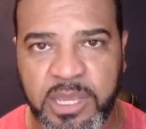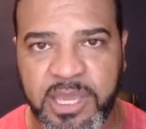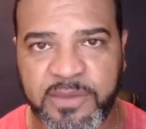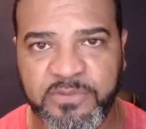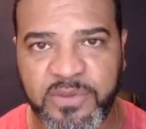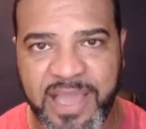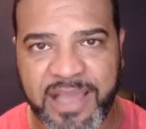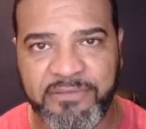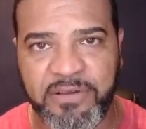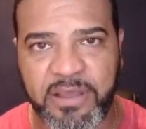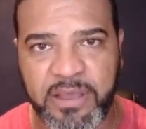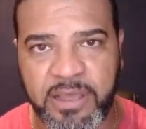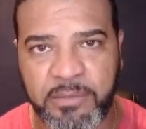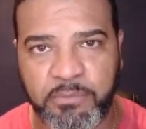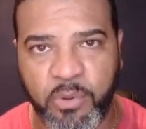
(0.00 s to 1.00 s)
If you have
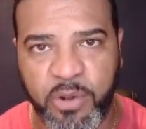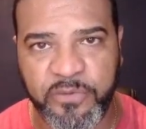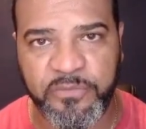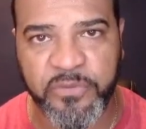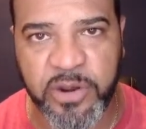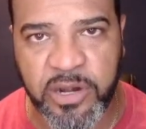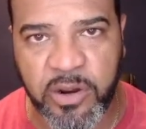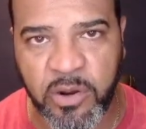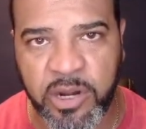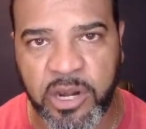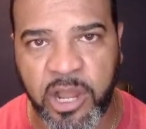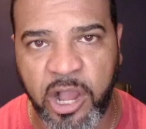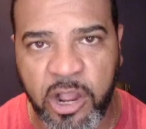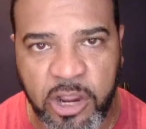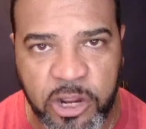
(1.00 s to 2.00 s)
a boyfriend or
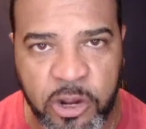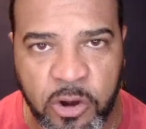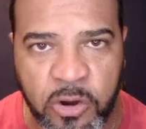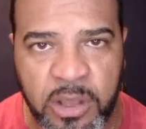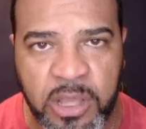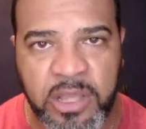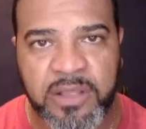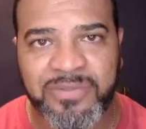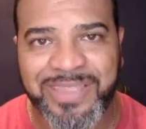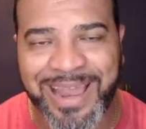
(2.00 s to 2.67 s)
an uncle